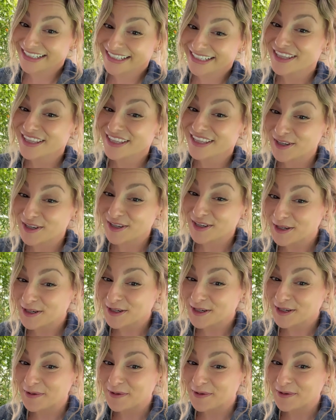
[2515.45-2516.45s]
There's
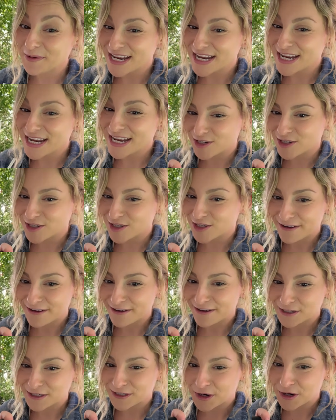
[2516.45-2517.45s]
a way, you just have
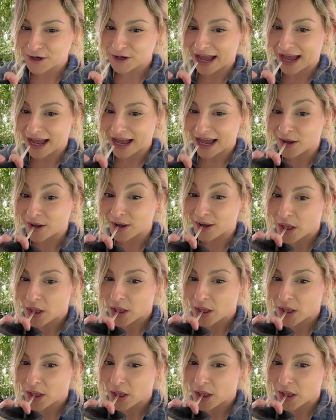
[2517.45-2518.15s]
to know how.